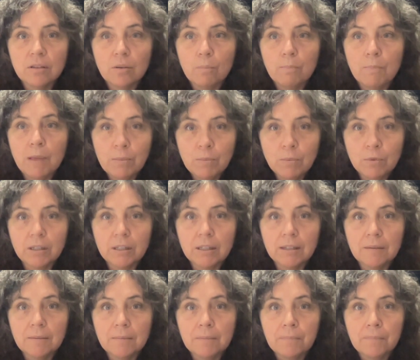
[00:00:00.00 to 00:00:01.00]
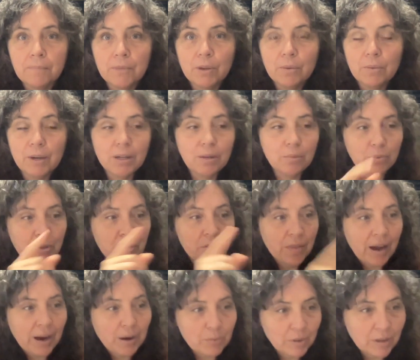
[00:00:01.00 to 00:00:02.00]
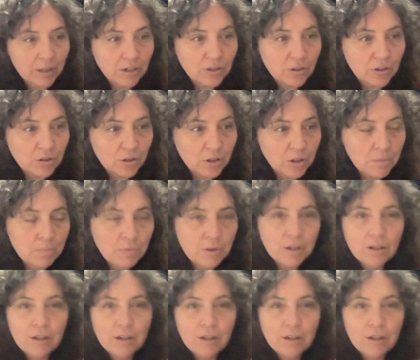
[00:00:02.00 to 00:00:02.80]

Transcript: memory, right? We're in that relationship.